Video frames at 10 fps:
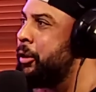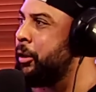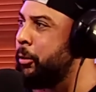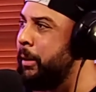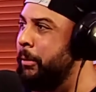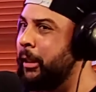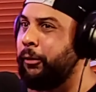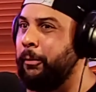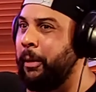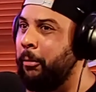Three months
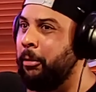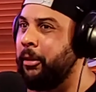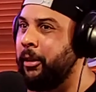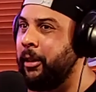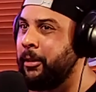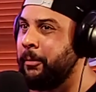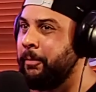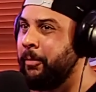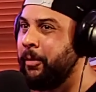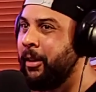from now, we'll do this. Yeah,
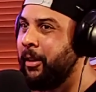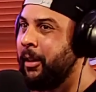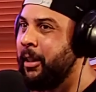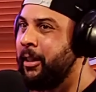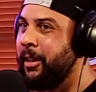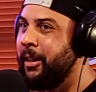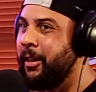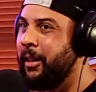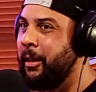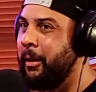flagpole, three o'clock. Yeah, yeah.